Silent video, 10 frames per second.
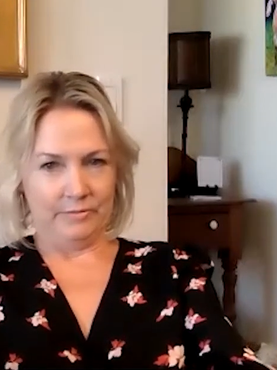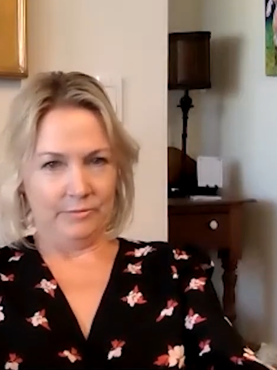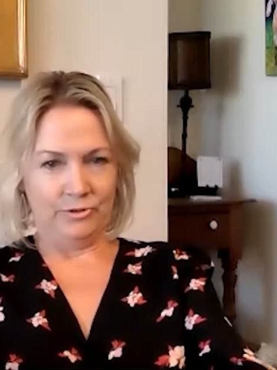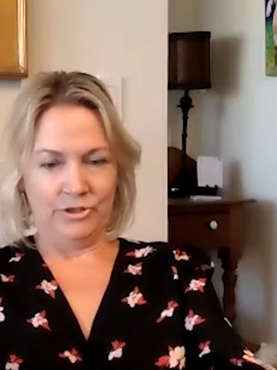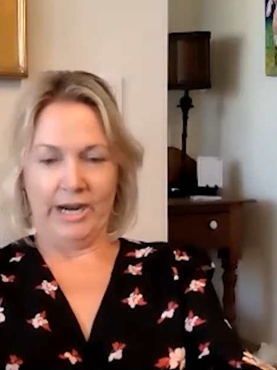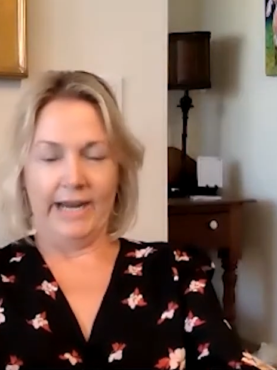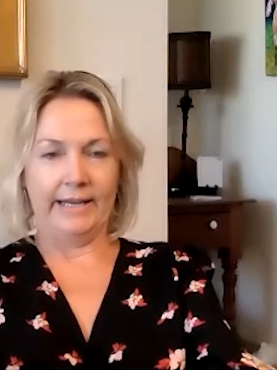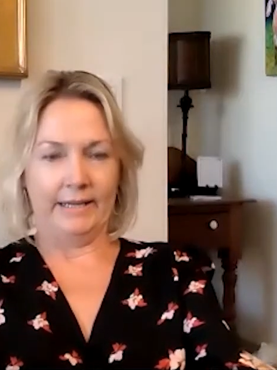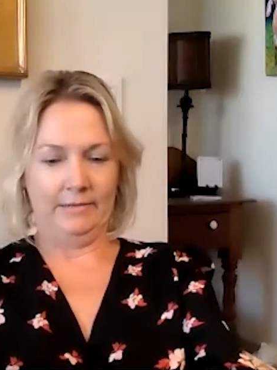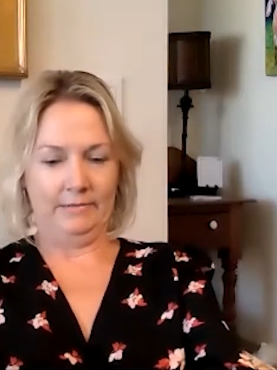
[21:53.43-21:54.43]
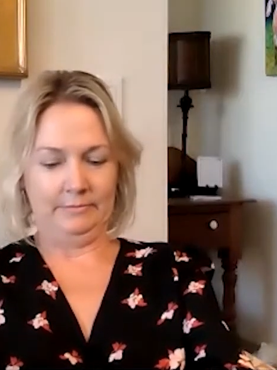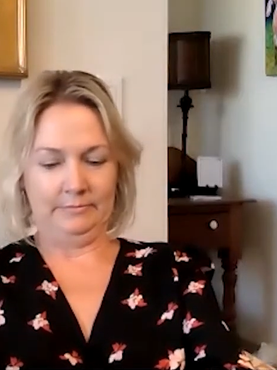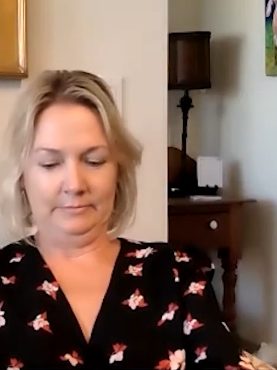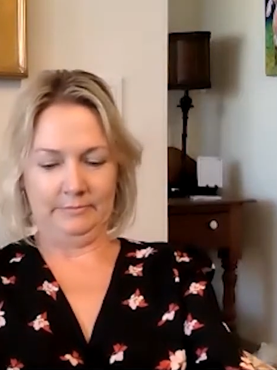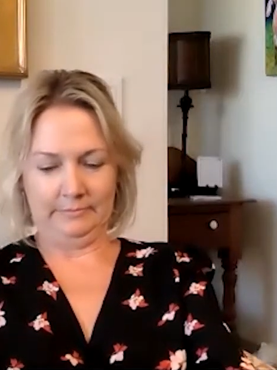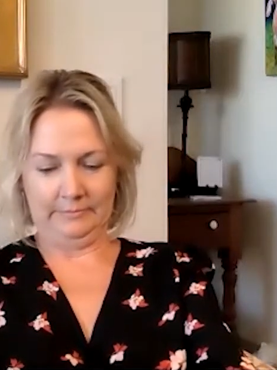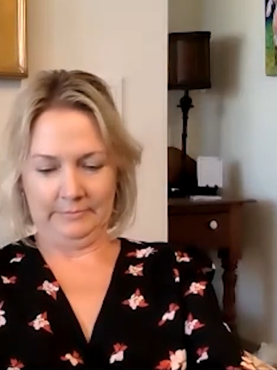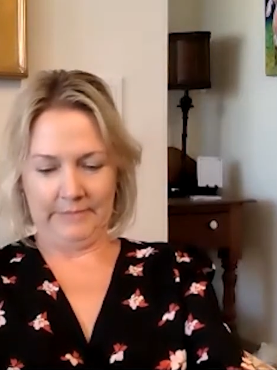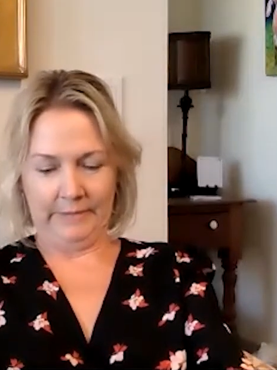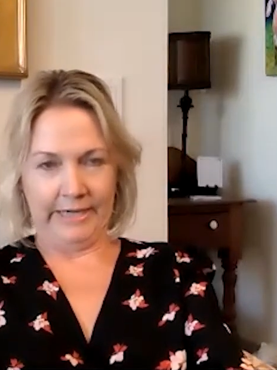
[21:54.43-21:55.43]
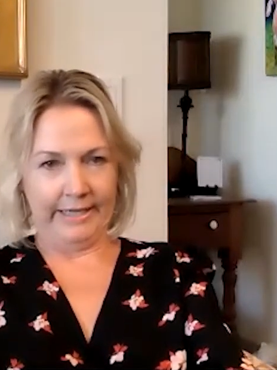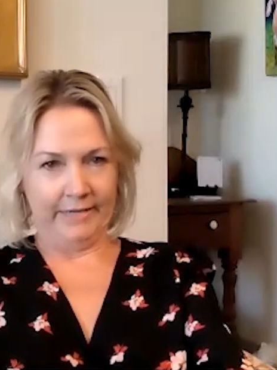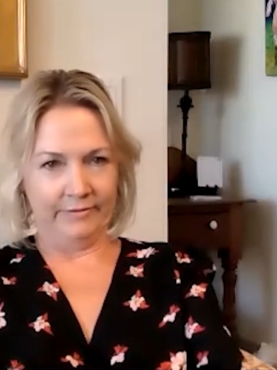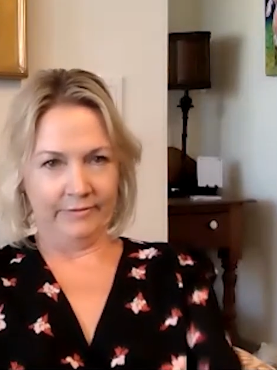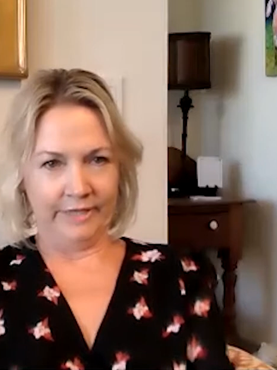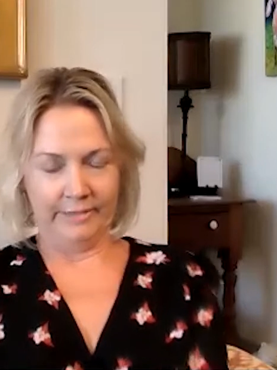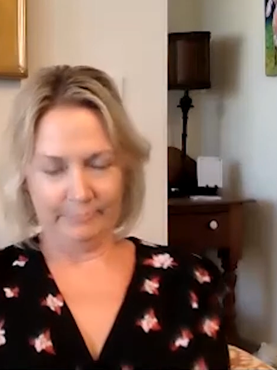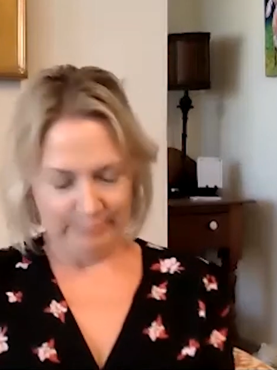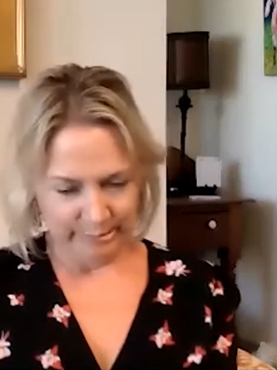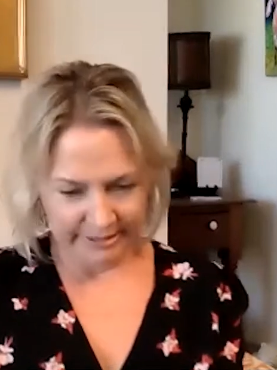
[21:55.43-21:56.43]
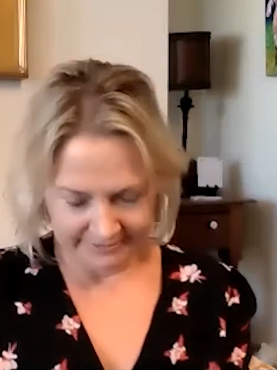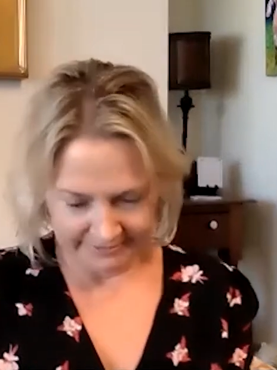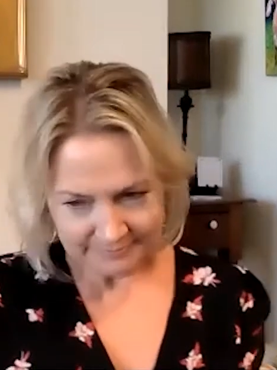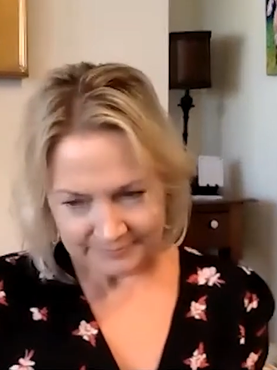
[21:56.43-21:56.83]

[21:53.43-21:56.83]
giant, right out in front, pregnant.